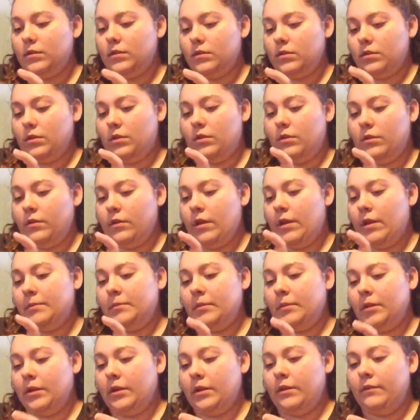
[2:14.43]
so
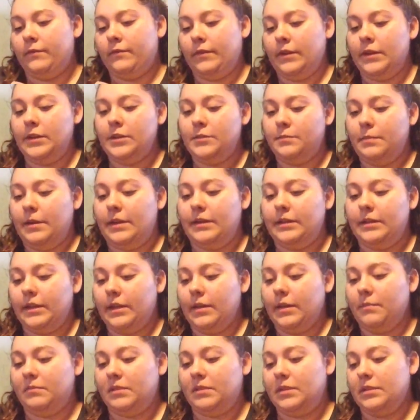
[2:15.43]
I'm going to finish
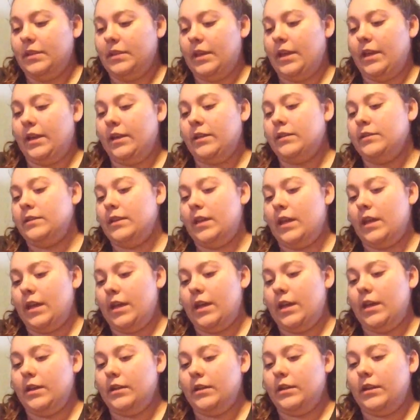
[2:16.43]
painting up these eggs
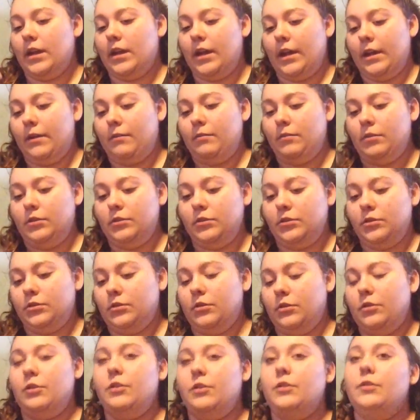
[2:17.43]
and I will
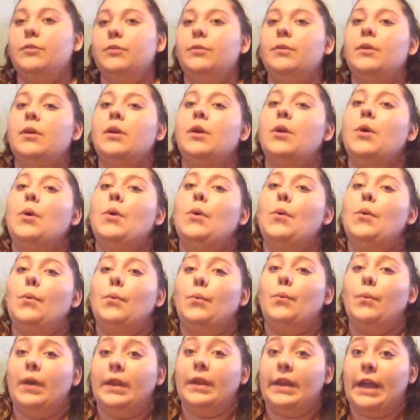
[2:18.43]
show you
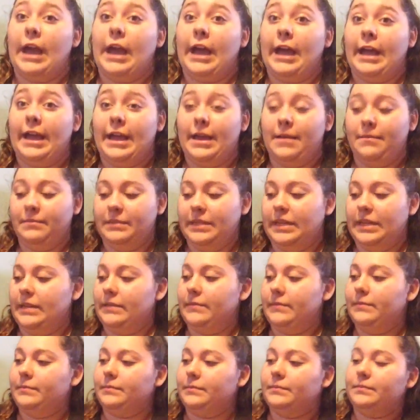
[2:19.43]
when I am done.
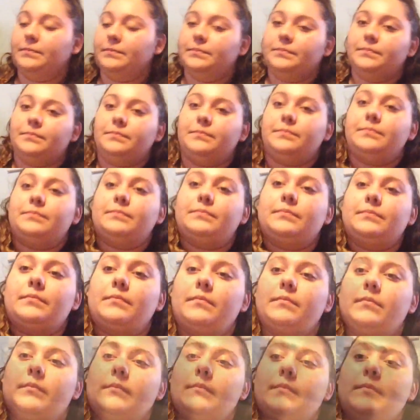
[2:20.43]

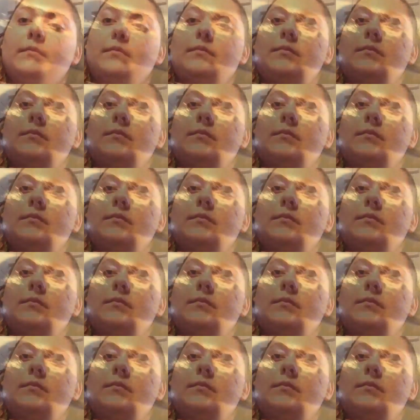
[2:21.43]
Alright, so